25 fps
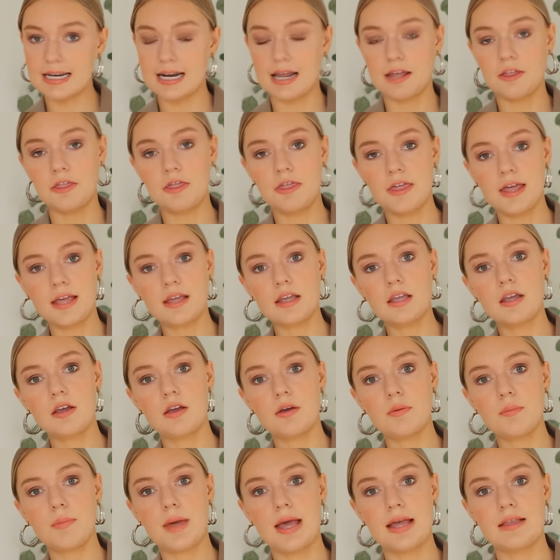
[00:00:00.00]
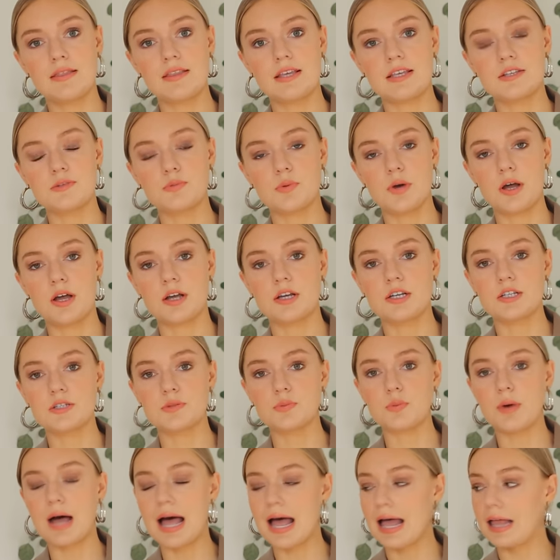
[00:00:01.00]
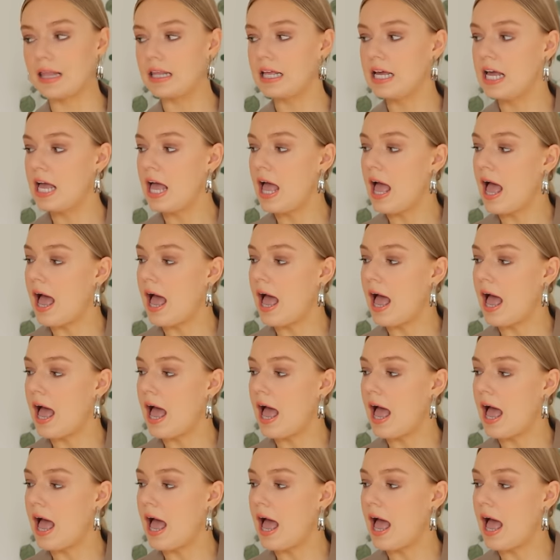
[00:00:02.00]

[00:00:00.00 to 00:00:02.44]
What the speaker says: And I think you can make these work as well,